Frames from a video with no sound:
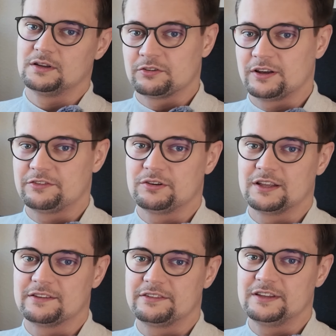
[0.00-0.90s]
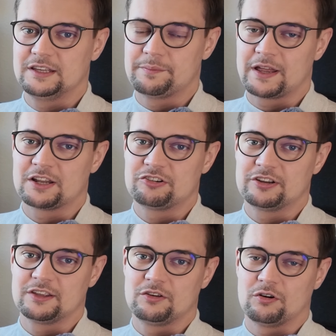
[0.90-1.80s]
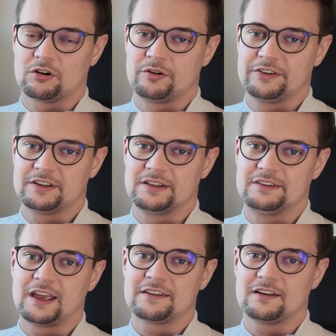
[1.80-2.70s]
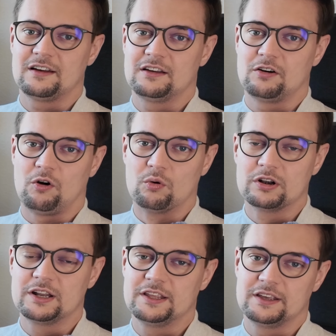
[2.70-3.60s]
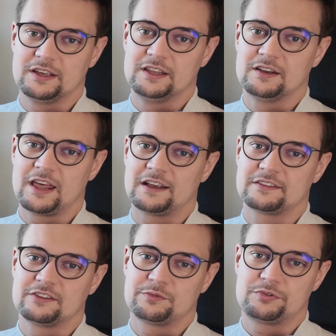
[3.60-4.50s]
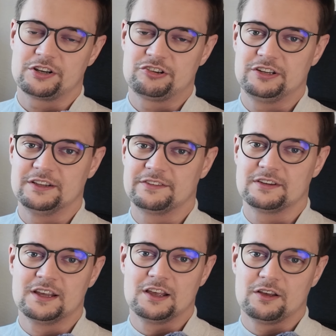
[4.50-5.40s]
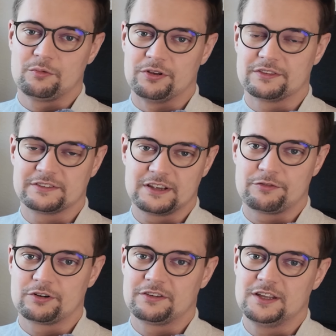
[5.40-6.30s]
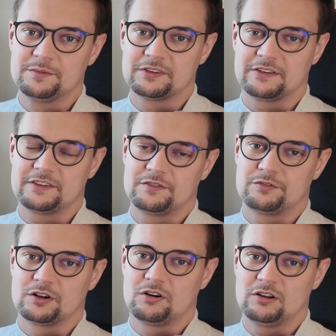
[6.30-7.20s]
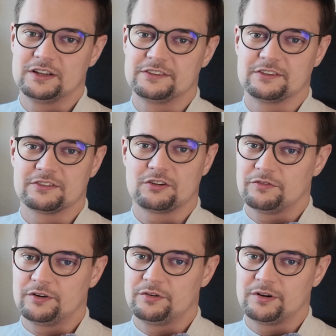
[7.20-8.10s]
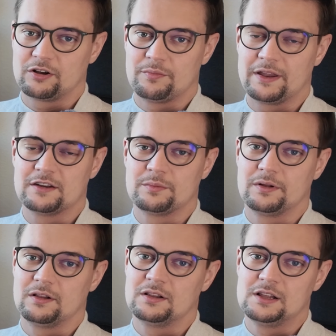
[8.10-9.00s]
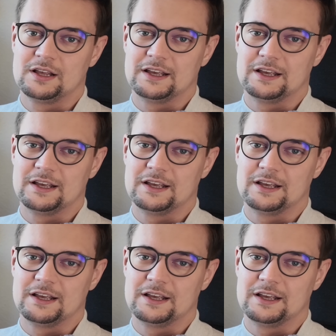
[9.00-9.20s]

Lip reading: So as you can see, managing your critical data only in Excel spreadsheets with several teams and several colleagues is not very recommendable.